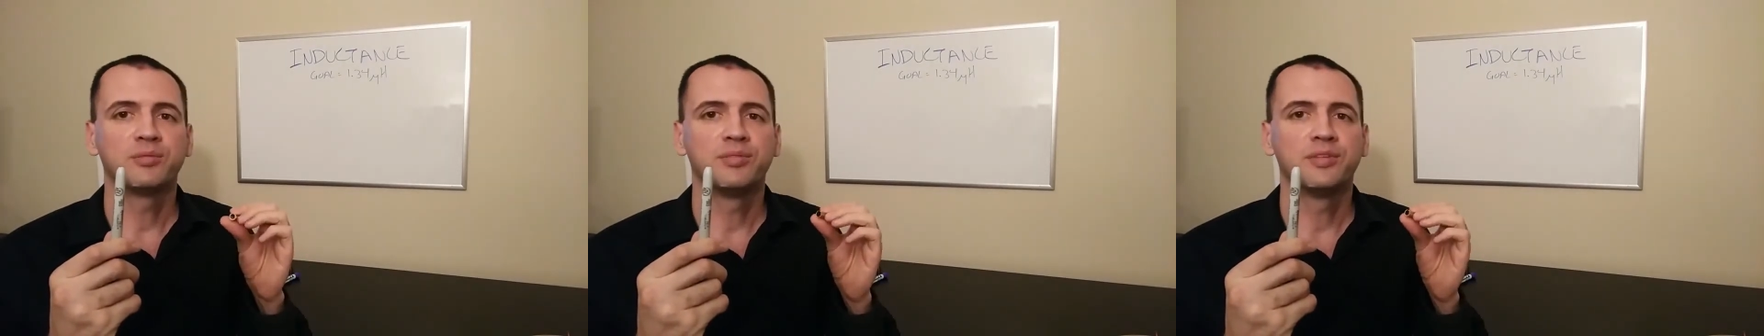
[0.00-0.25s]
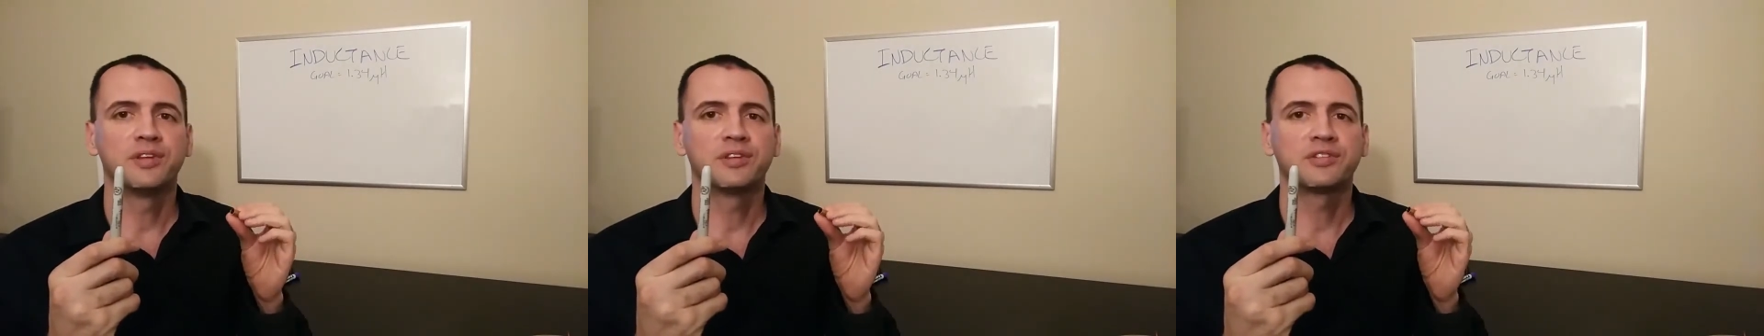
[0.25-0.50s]

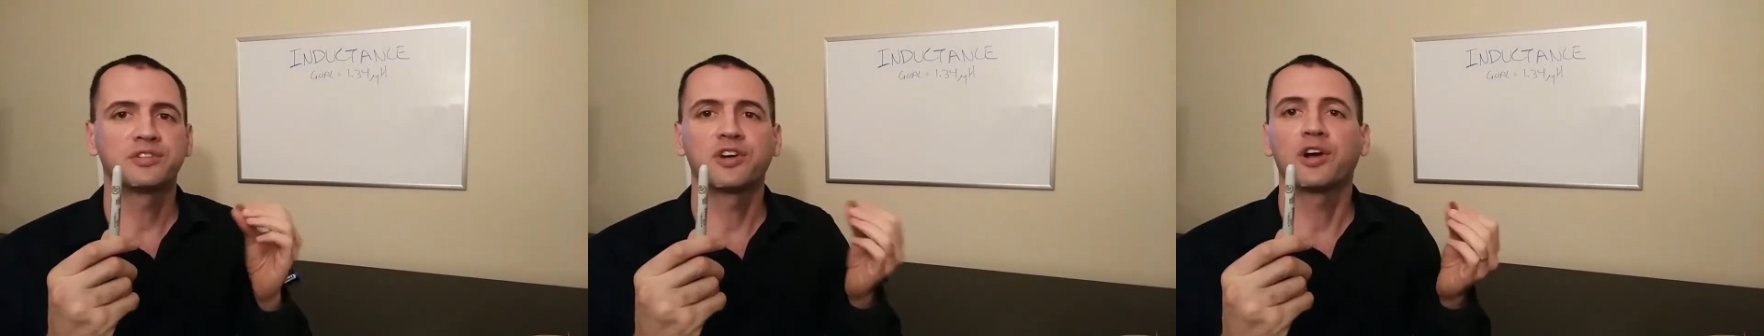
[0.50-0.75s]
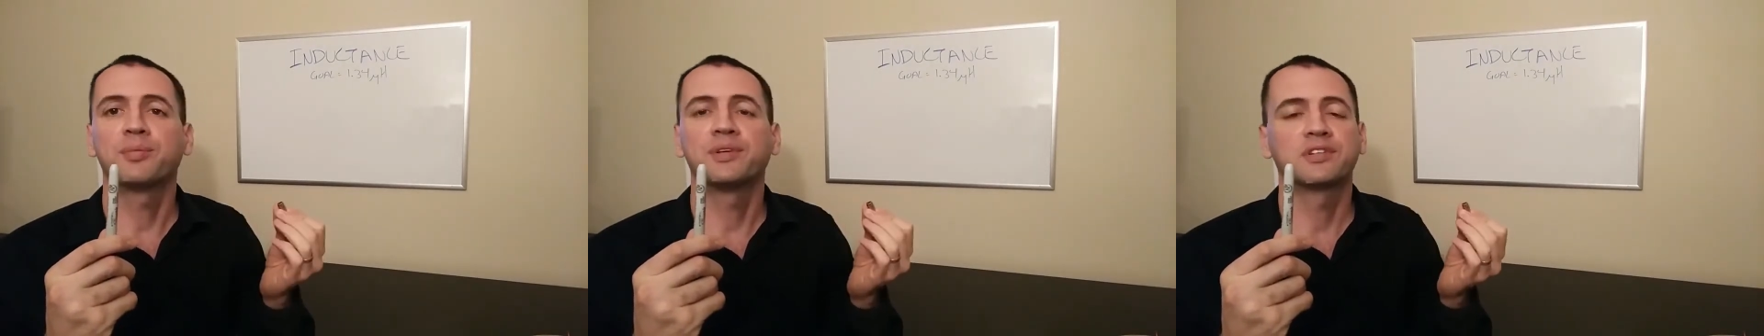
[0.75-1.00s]
this
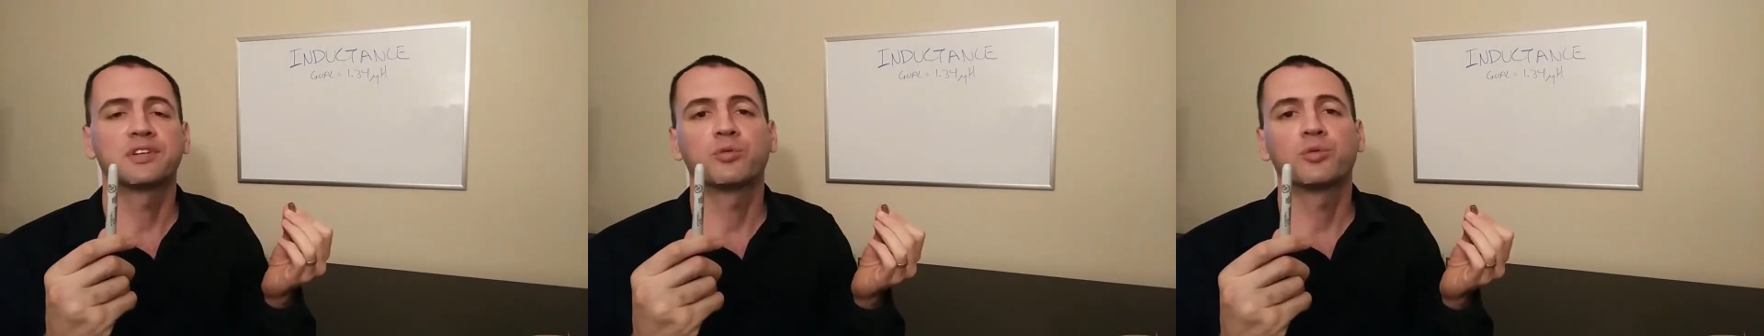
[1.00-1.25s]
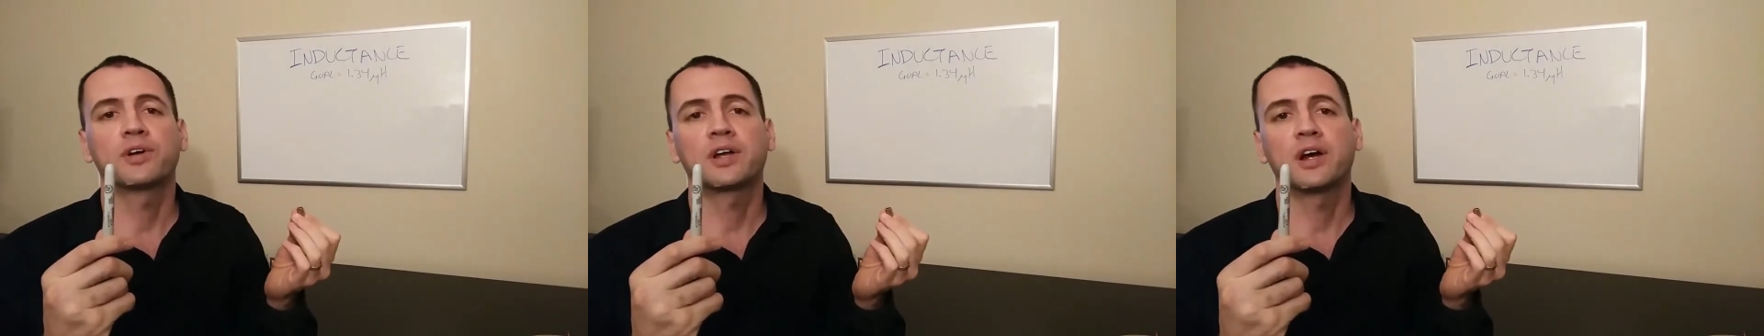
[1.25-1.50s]
Sharpie is going to
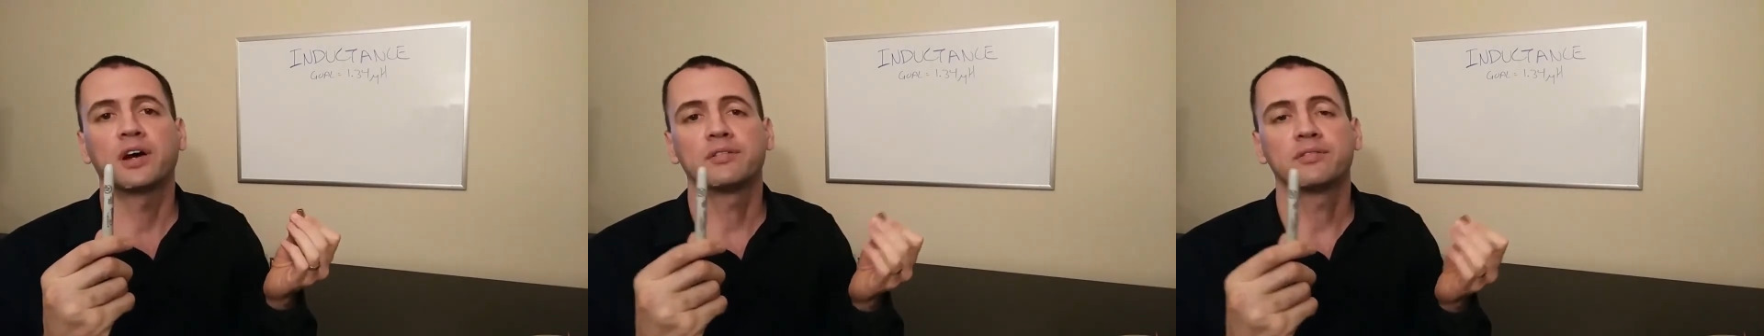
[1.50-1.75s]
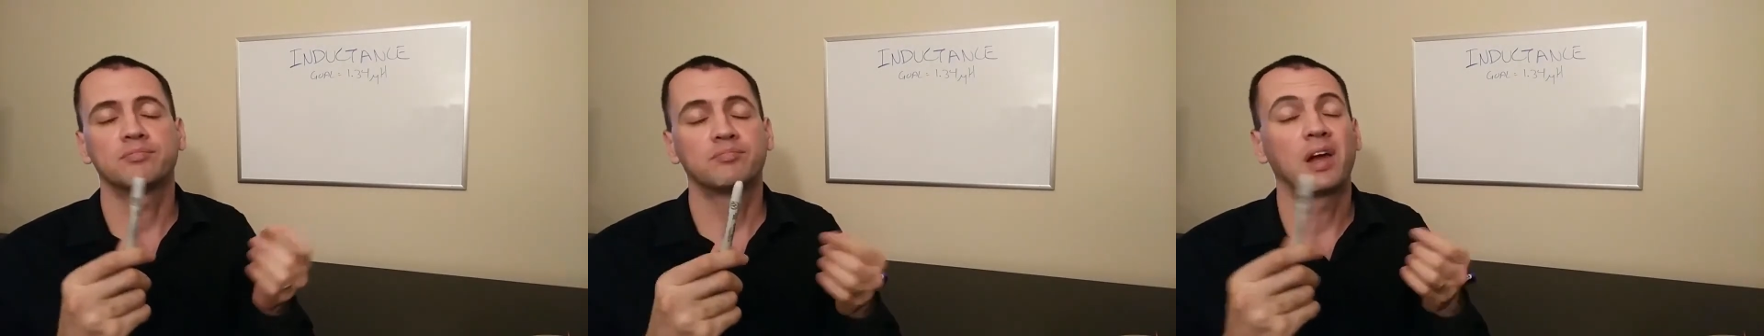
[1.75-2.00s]
work out
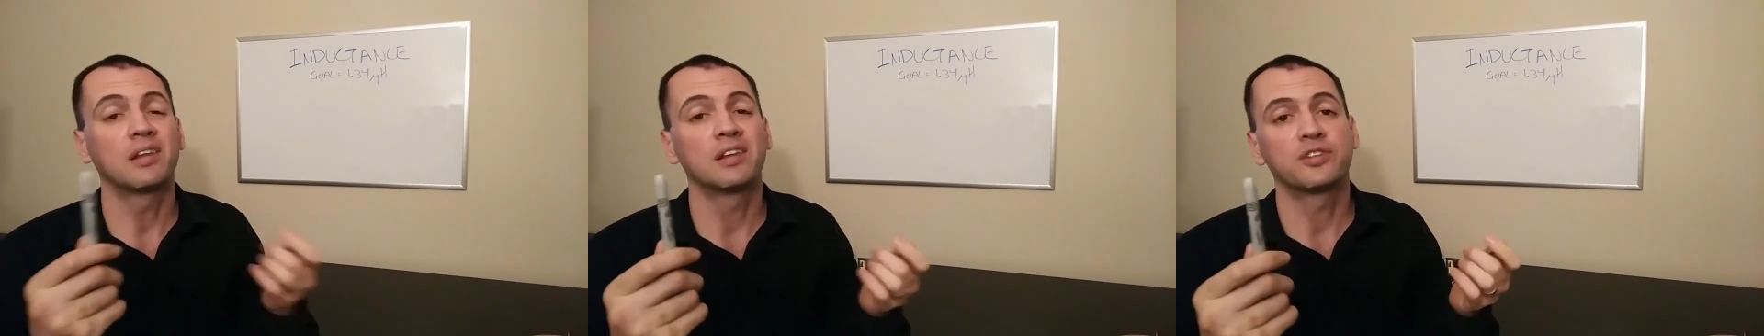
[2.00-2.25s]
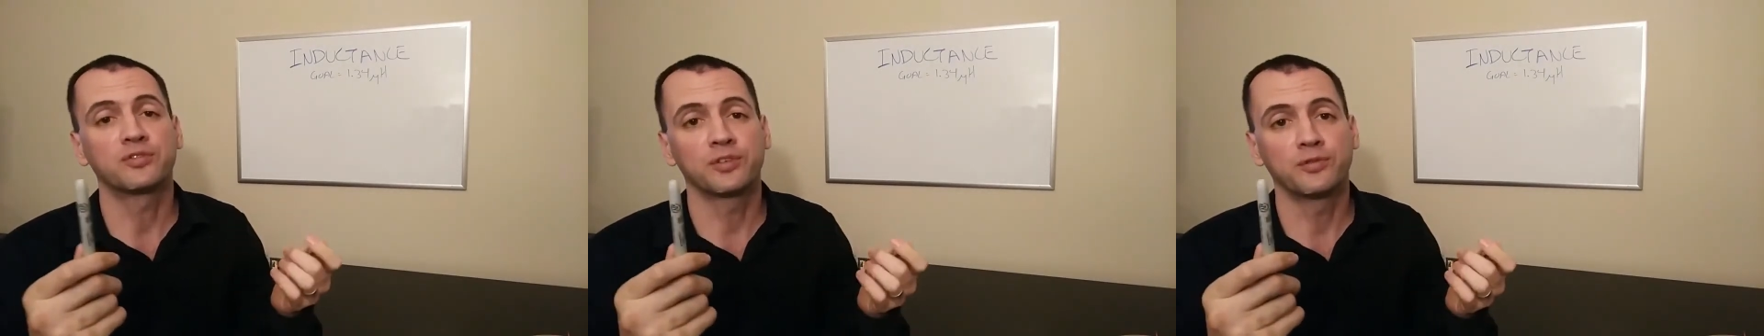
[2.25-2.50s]
at least
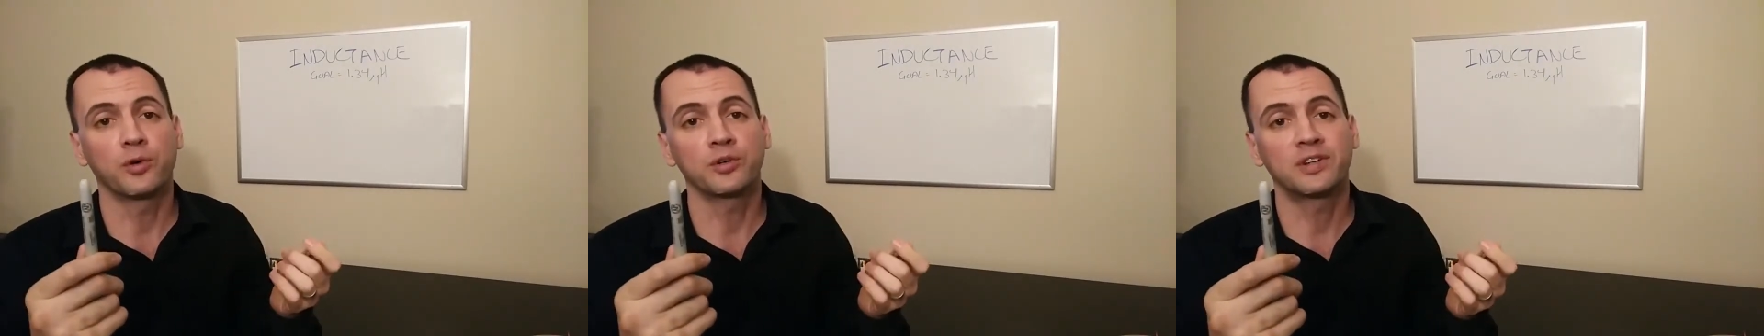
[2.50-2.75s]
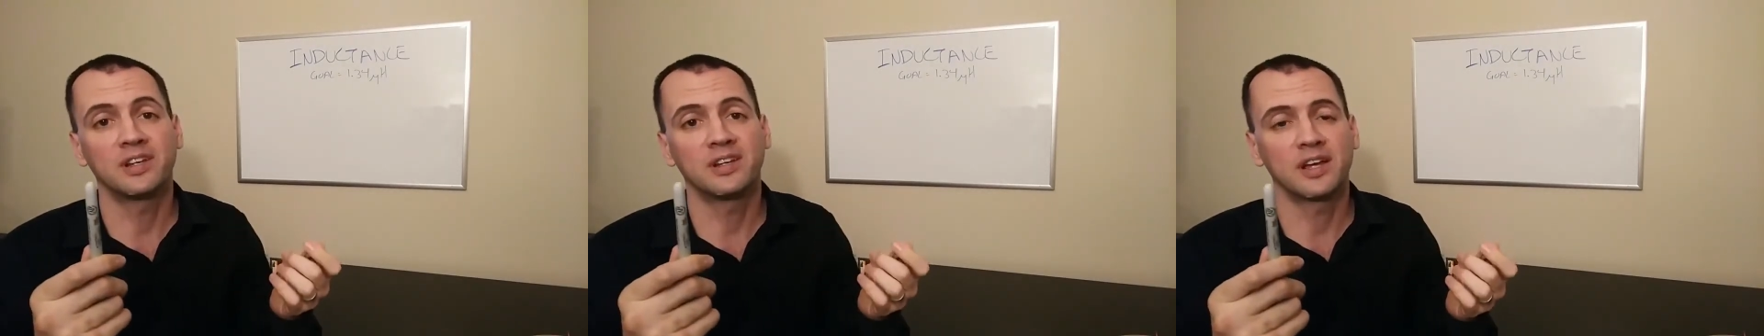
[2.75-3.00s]
for
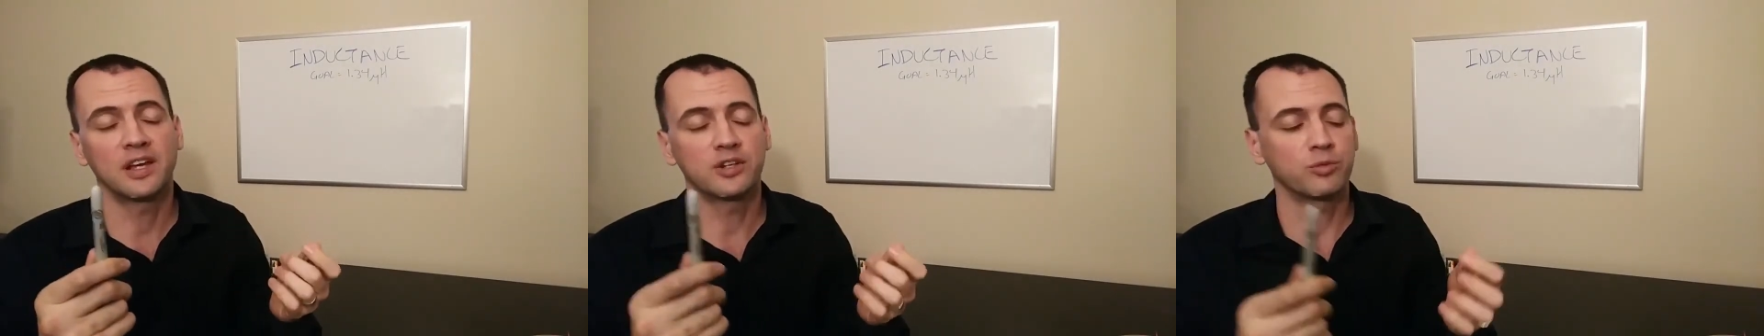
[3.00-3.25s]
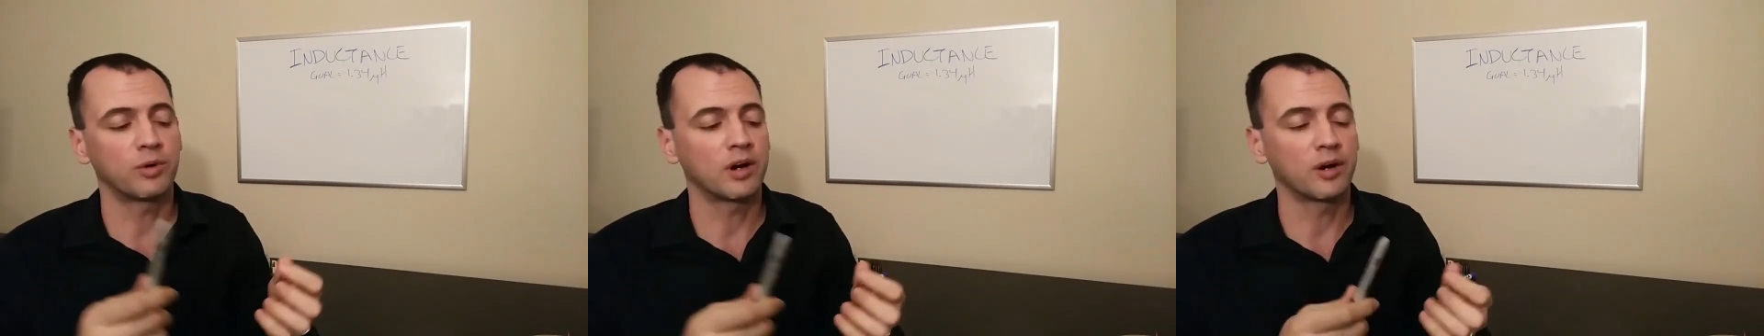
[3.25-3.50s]
14 gauge wire,